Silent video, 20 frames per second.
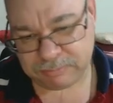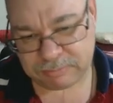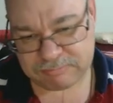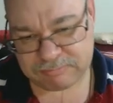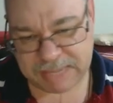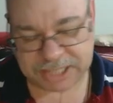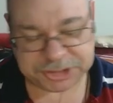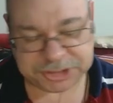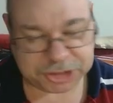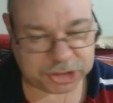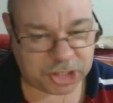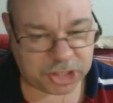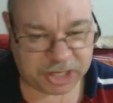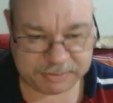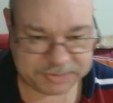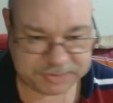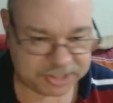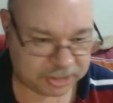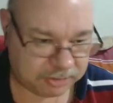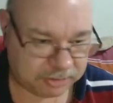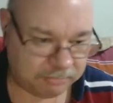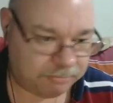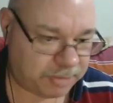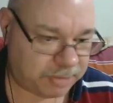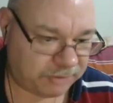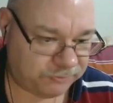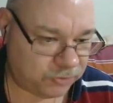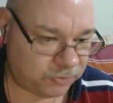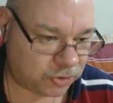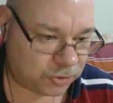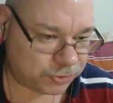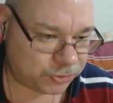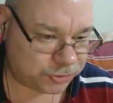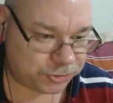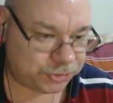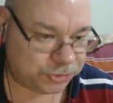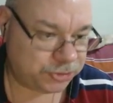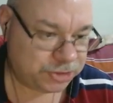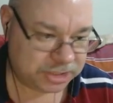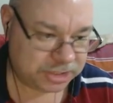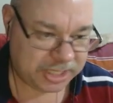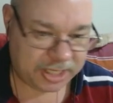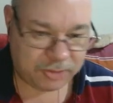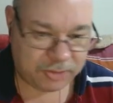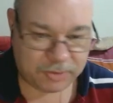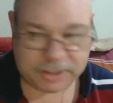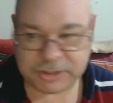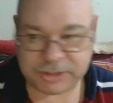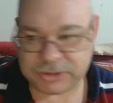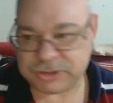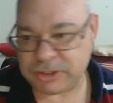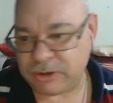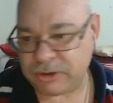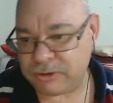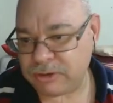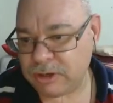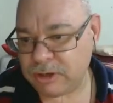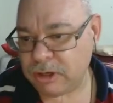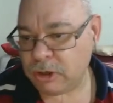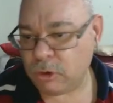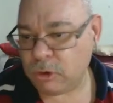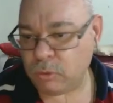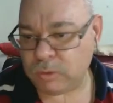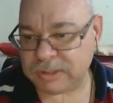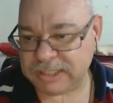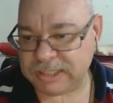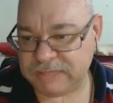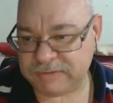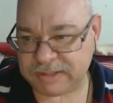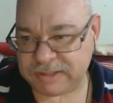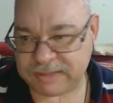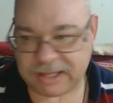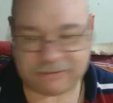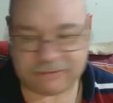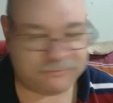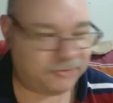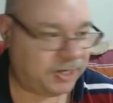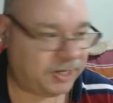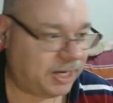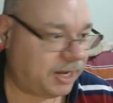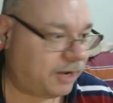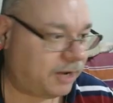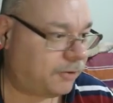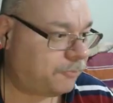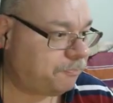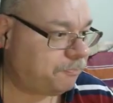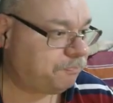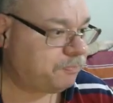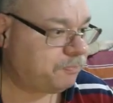magical items that can buff your constitution anyway, so we'll leave it at that for now.